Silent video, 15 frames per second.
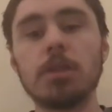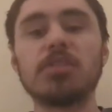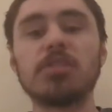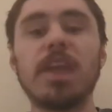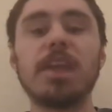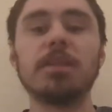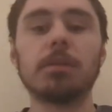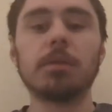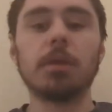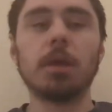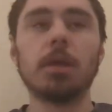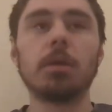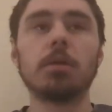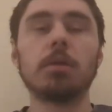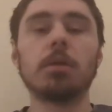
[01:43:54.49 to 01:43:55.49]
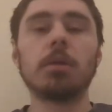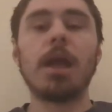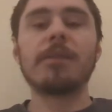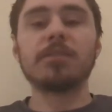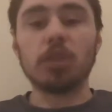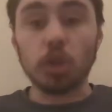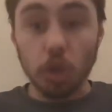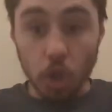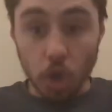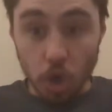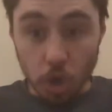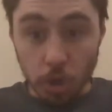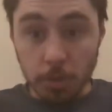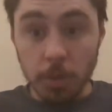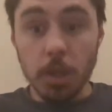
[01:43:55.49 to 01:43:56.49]
having to learn
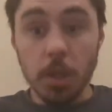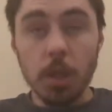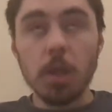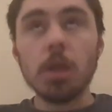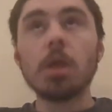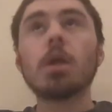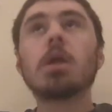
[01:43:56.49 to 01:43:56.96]
C